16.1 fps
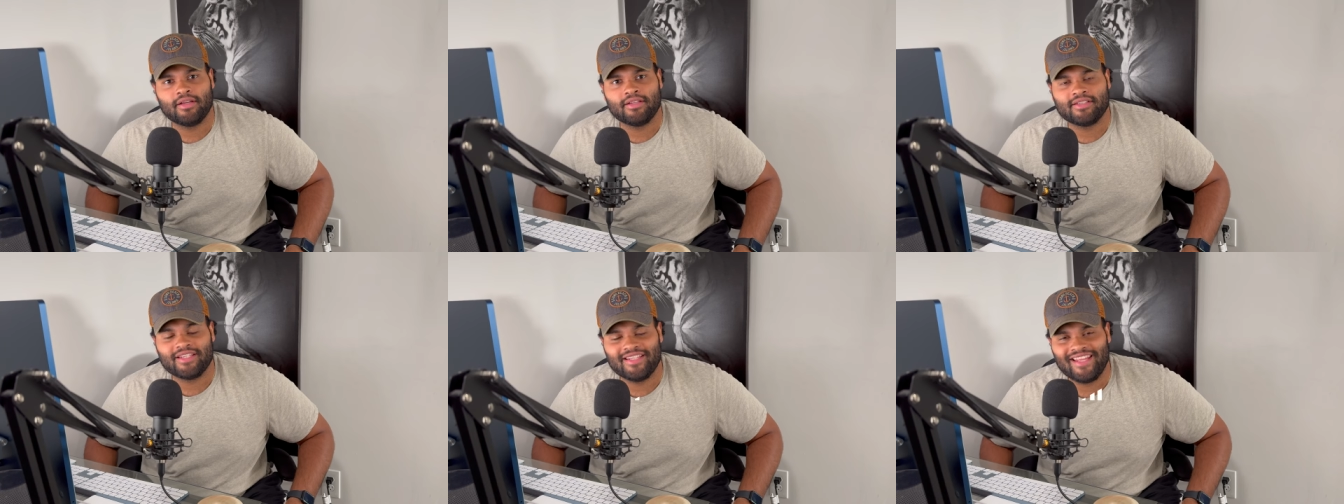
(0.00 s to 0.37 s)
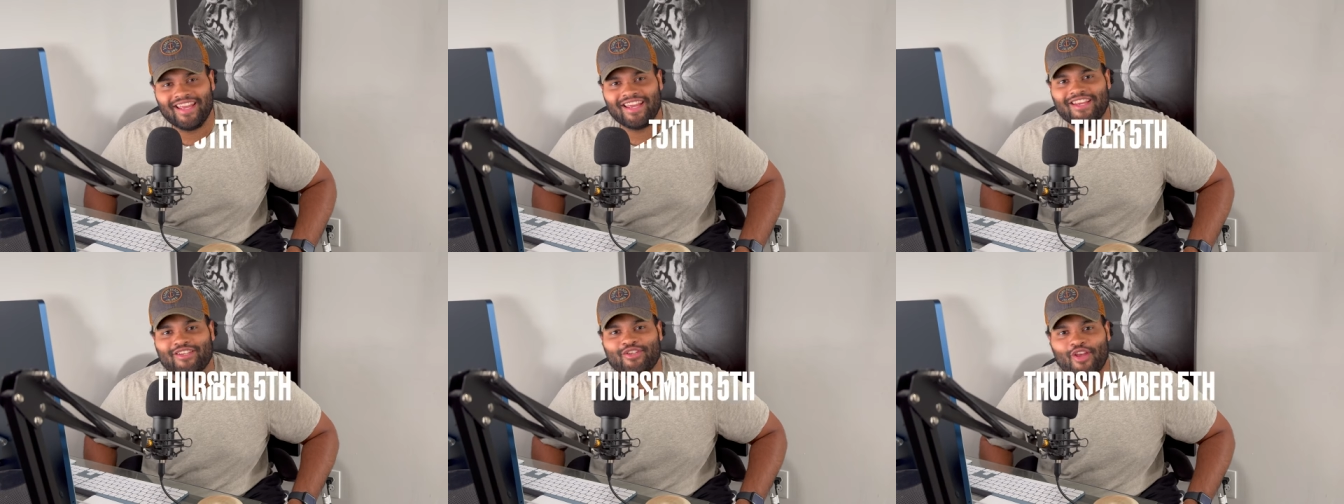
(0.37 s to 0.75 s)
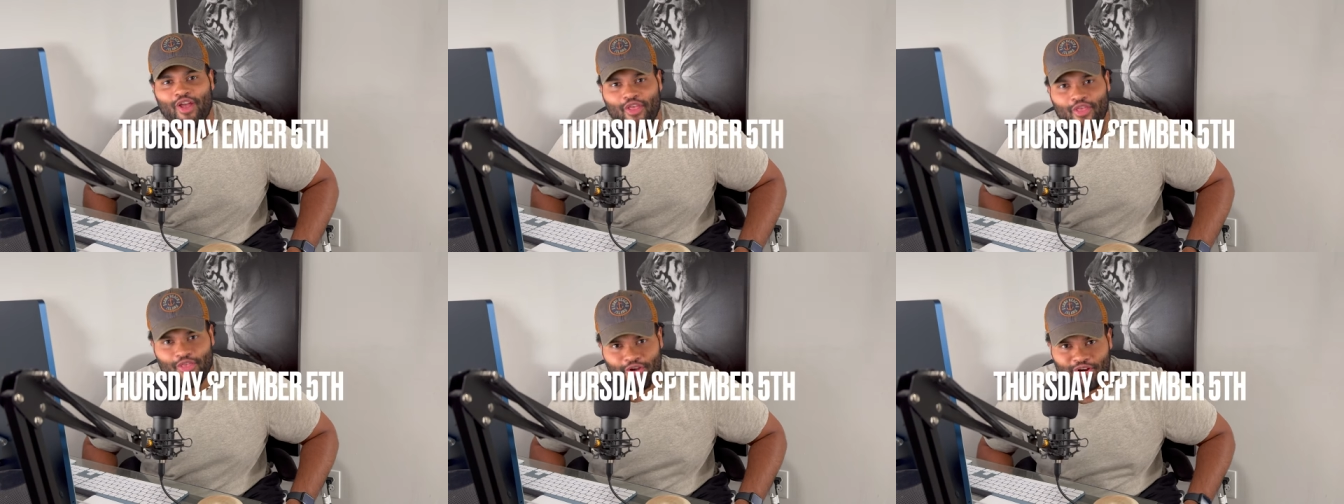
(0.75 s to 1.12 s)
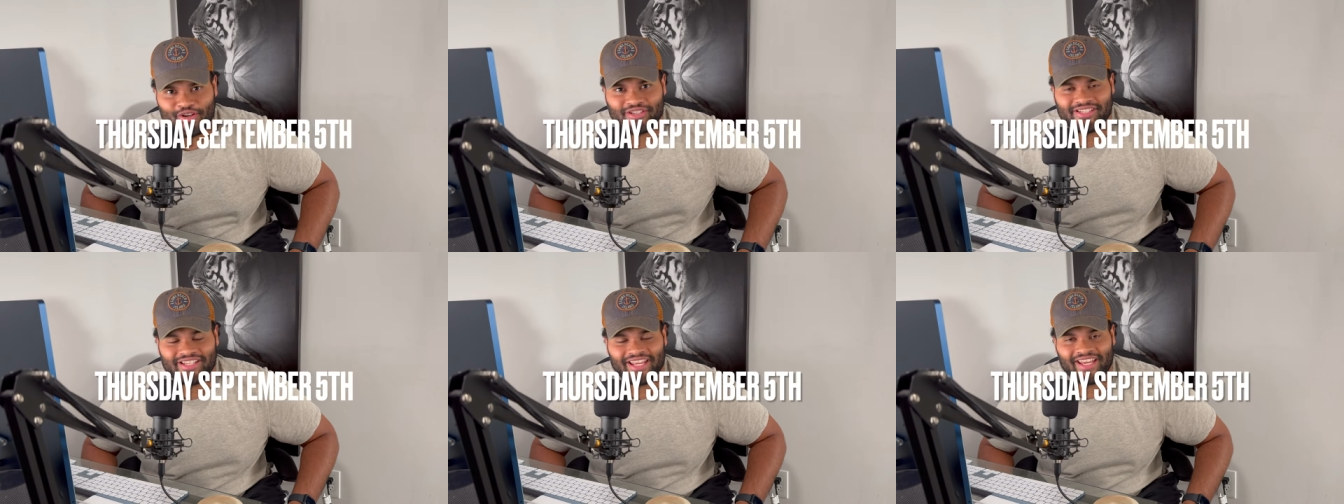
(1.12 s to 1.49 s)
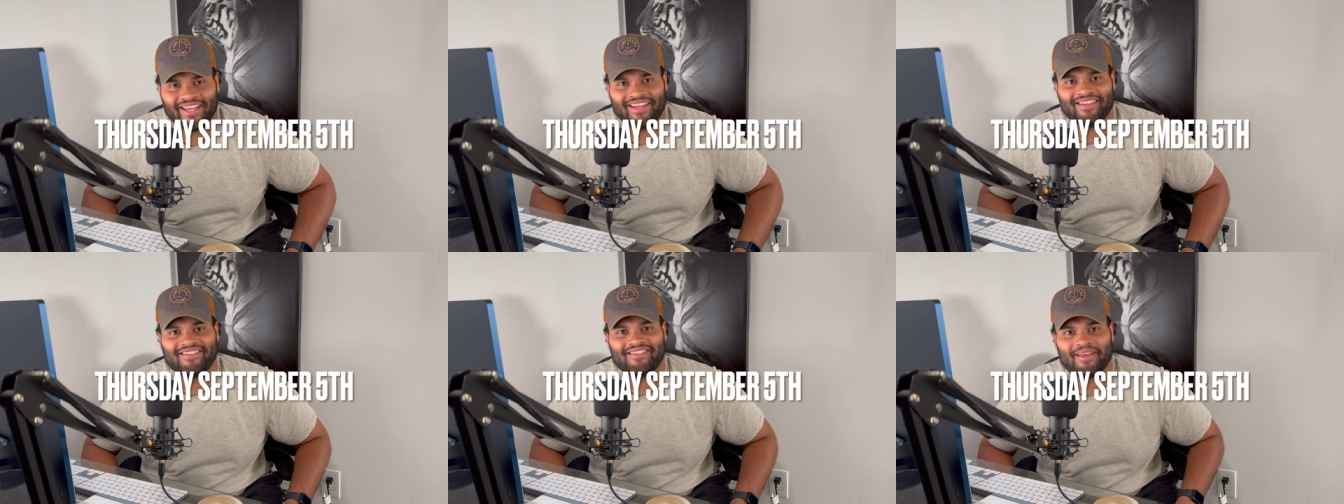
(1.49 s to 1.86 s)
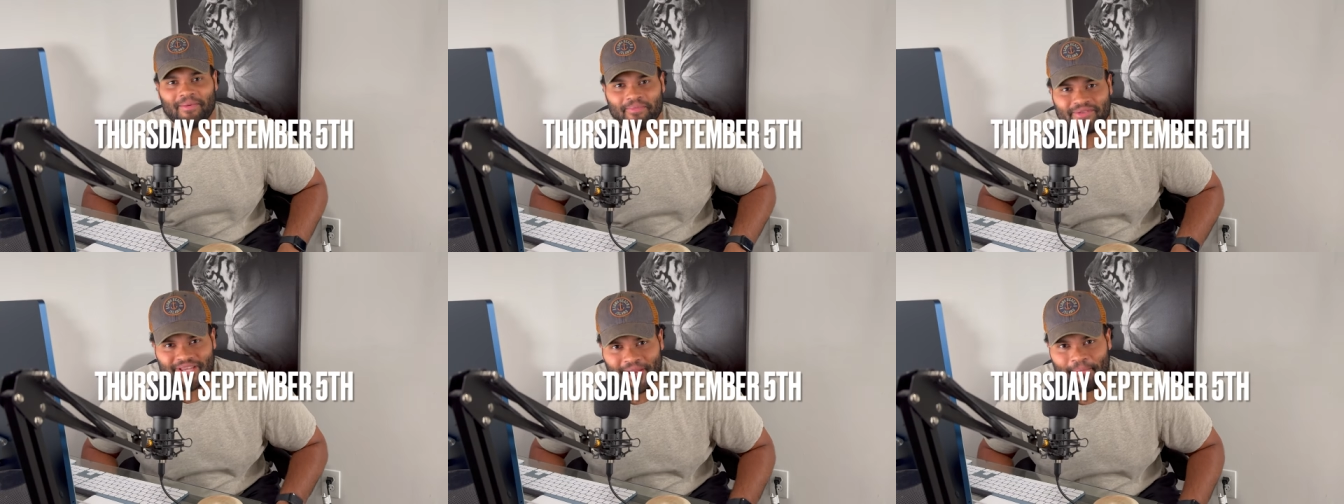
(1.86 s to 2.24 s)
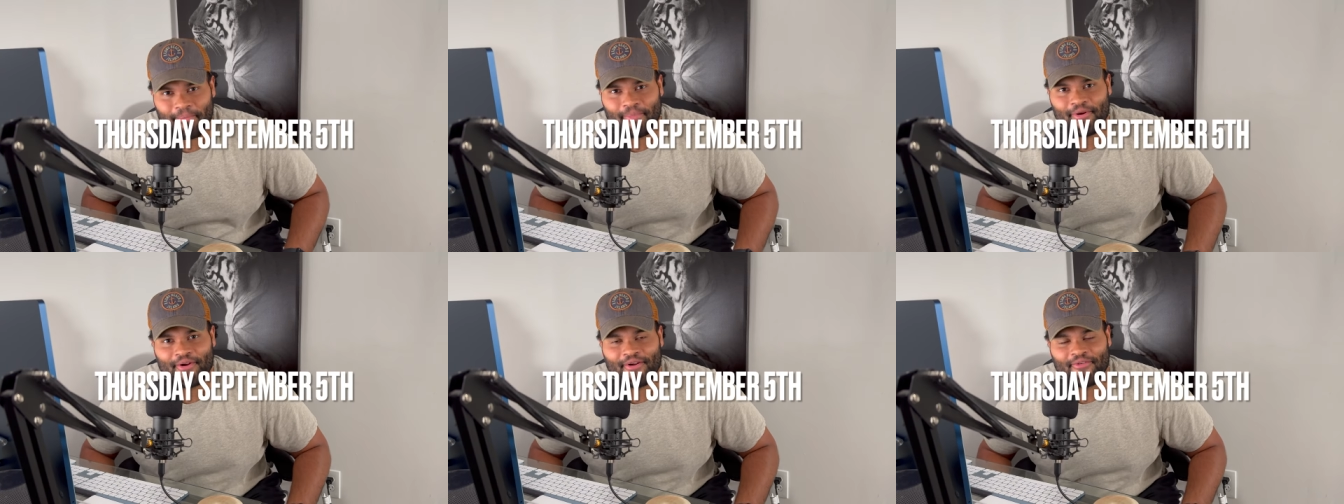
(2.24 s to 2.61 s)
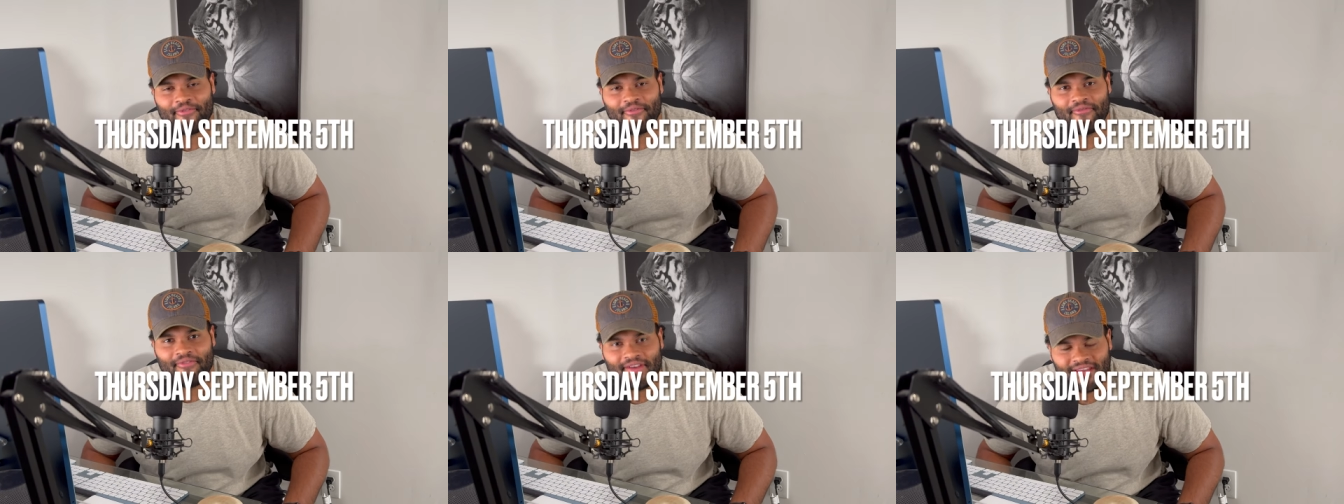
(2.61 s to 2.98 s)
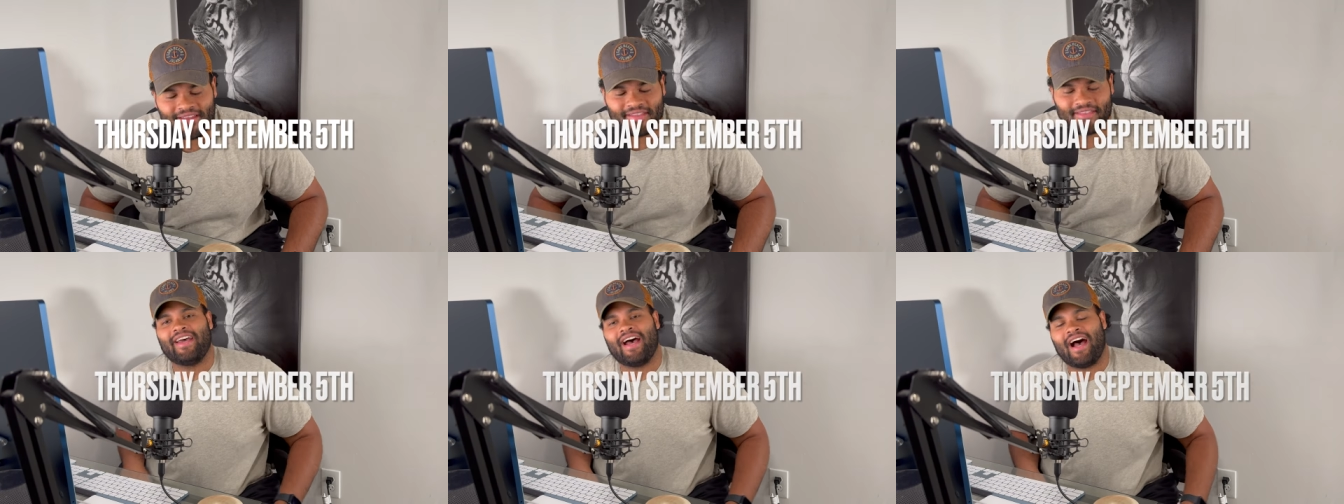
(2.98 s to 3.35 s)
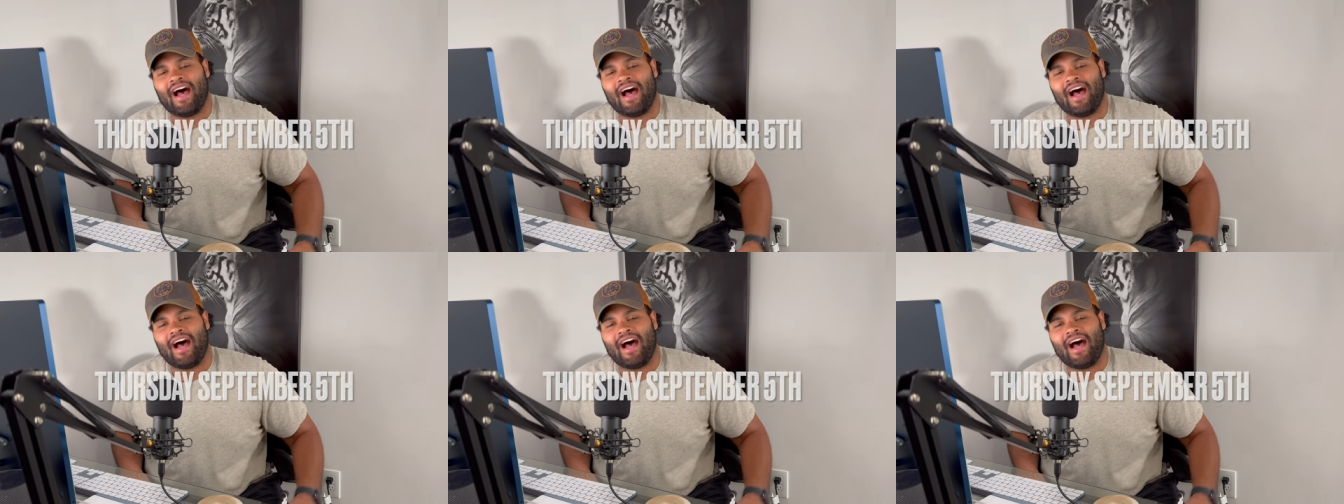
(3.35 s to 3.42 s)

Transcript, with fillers: Today is Thursday, September 5th.